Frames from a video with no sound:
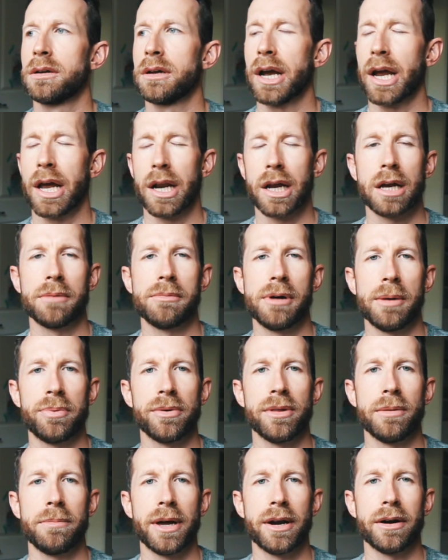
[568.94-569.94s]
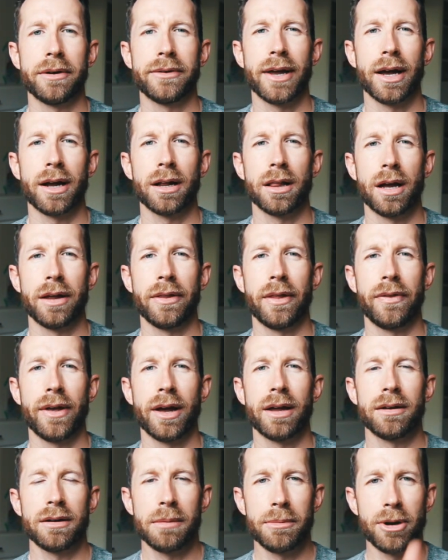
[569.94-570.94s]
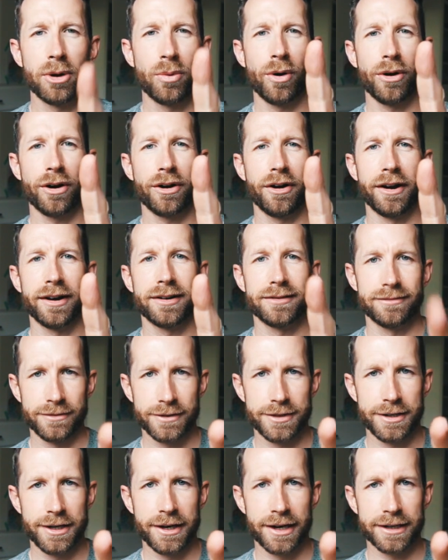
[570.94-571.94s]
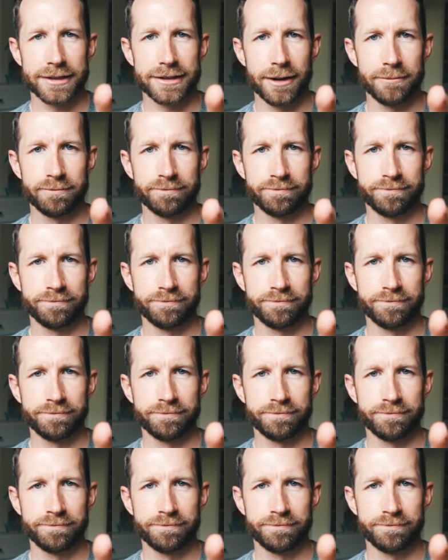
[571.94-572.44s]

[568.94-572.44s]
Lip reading: I gotta come up with a better tagline than that. I'm gonna work on it. See you next time.